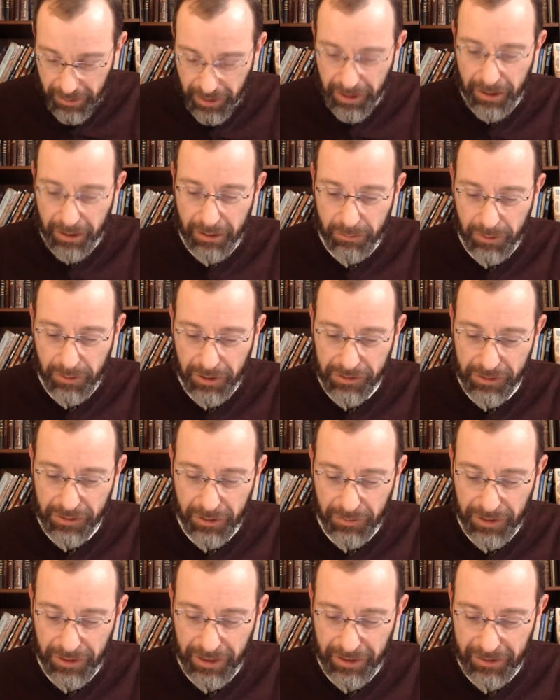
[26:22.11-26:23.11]
Where is it
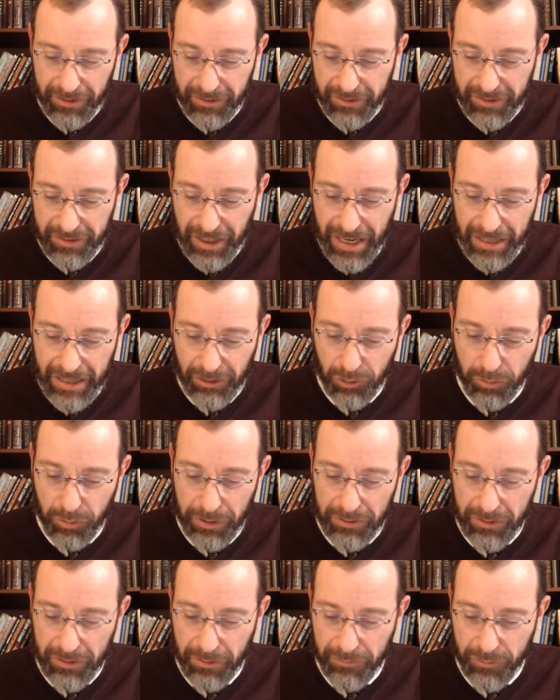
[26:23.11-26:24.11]
over here?
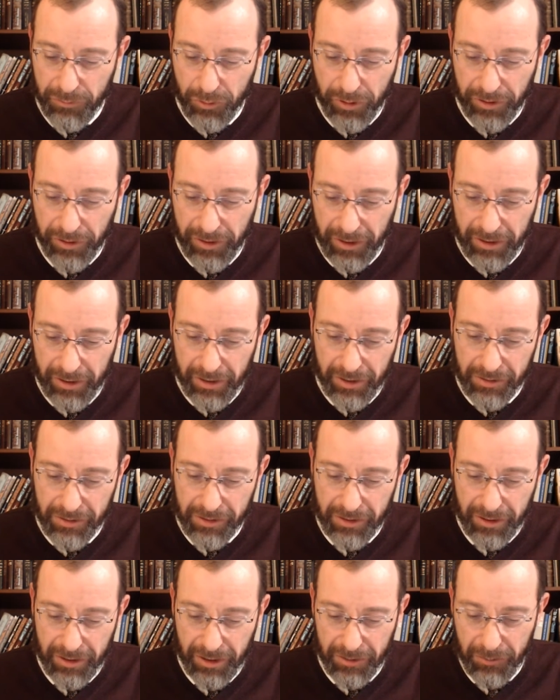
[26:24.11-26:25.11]
10:24, I think it
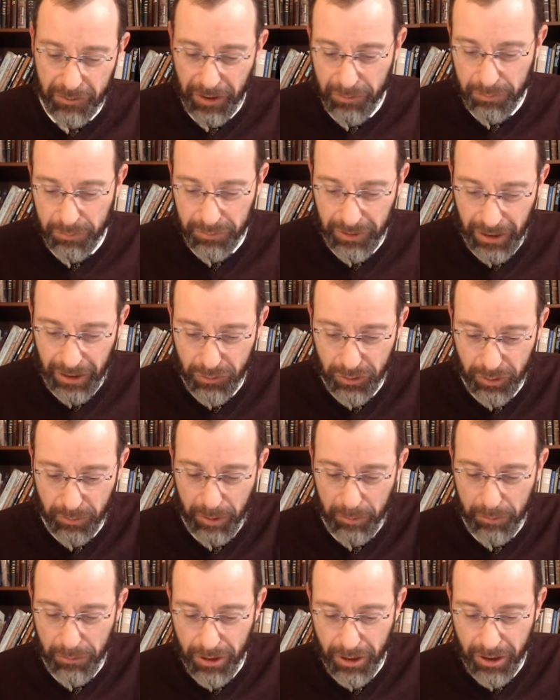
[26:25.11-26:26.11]
is. I took
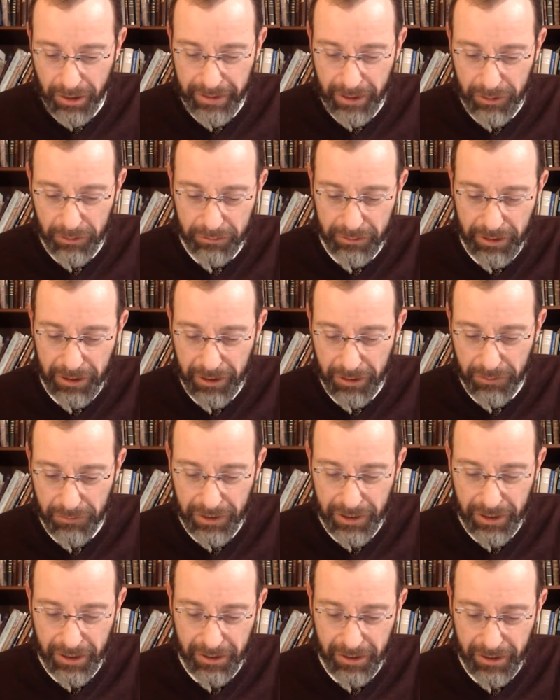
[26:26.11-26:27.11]
my marker out already over
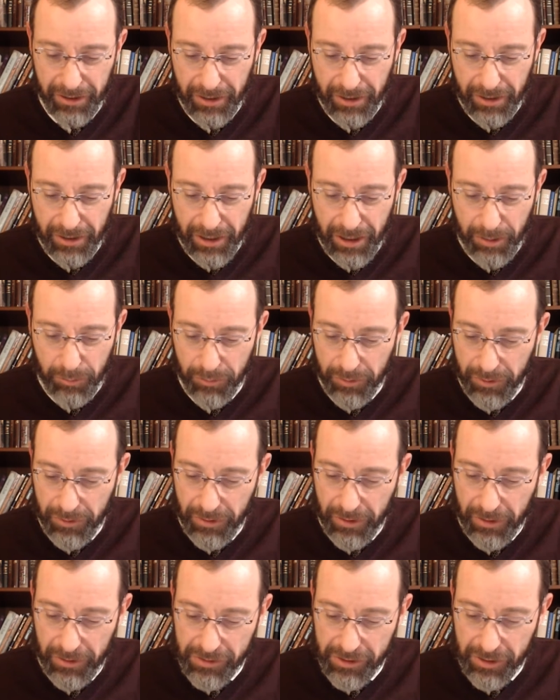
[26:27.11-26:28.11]
here.
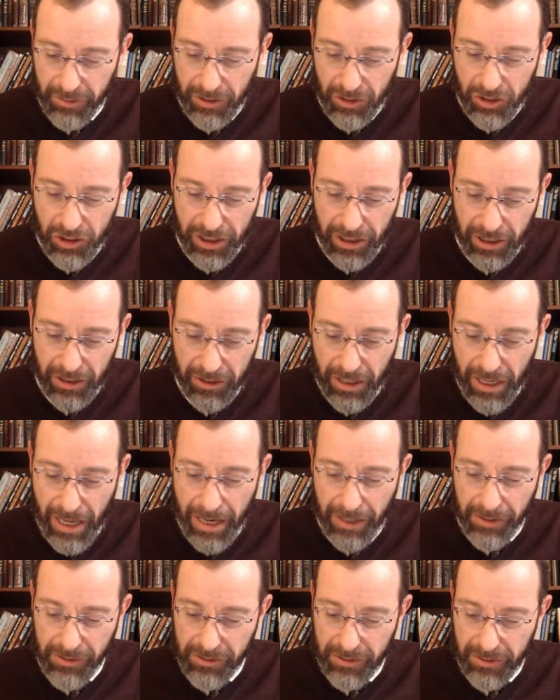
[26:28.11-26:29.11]
So in
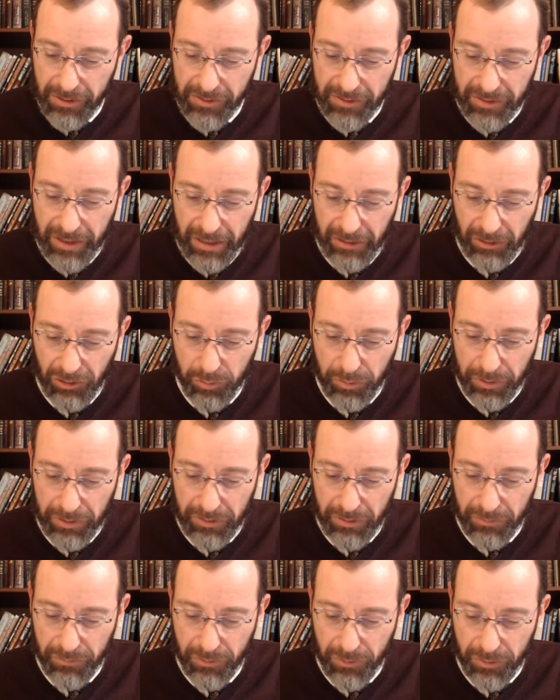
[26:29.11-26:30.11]
Exodus
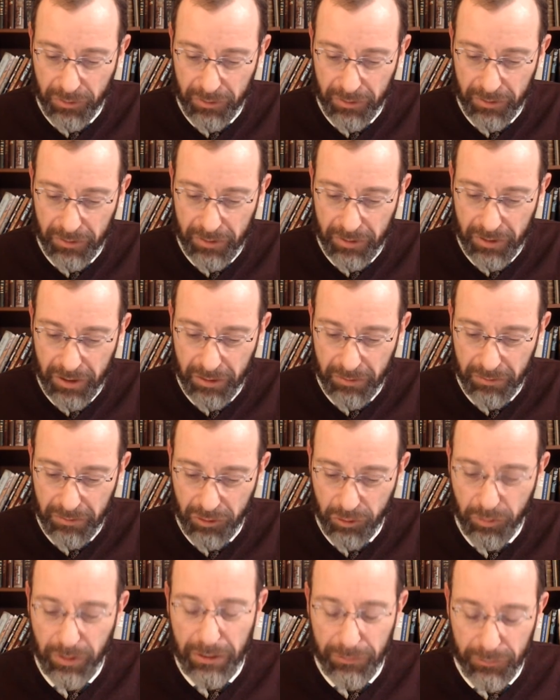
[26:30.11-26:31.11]
10:24, no,
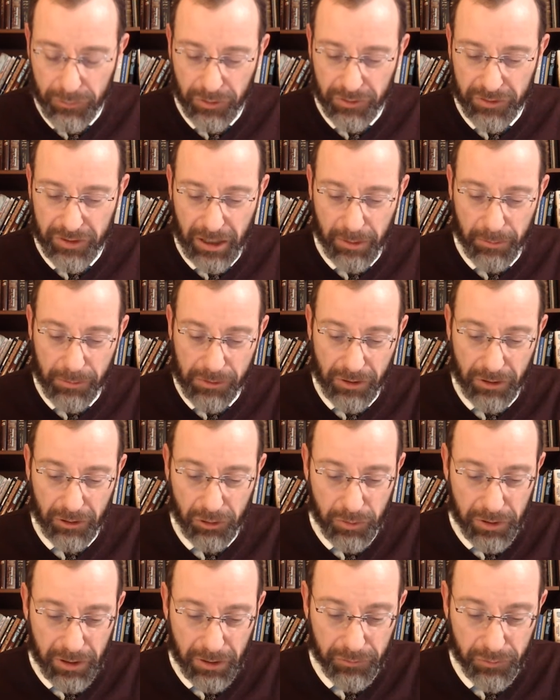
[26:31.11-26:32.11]
24:10. I'm sorry,
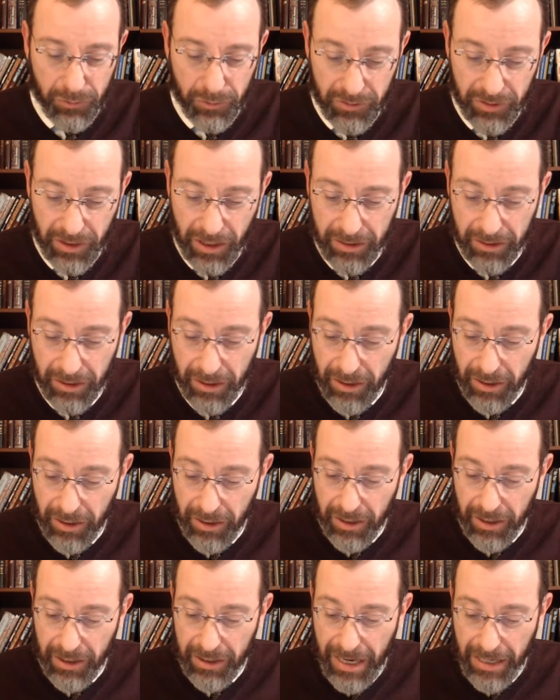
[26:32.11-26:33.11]
24:10.
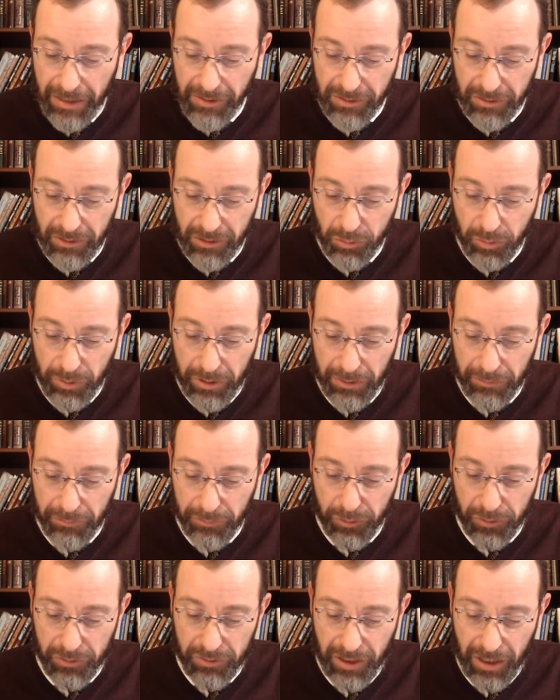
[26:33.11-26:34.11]
In Exodus
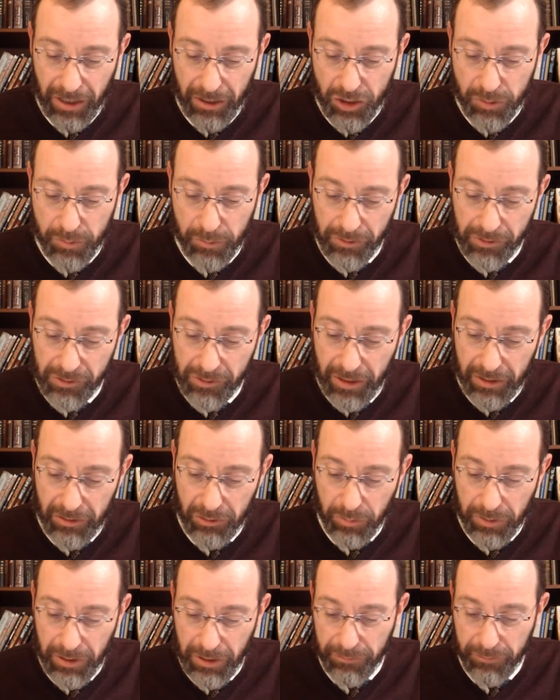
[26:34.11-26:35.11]
24:10, Shemos
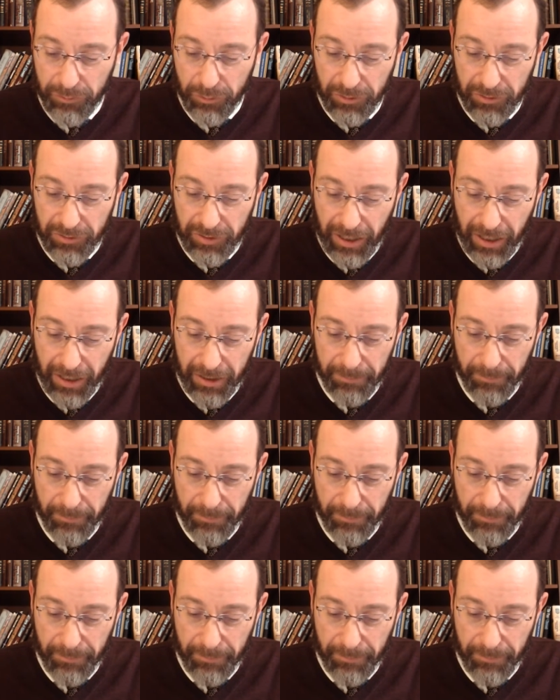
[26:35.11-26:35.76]
24:10.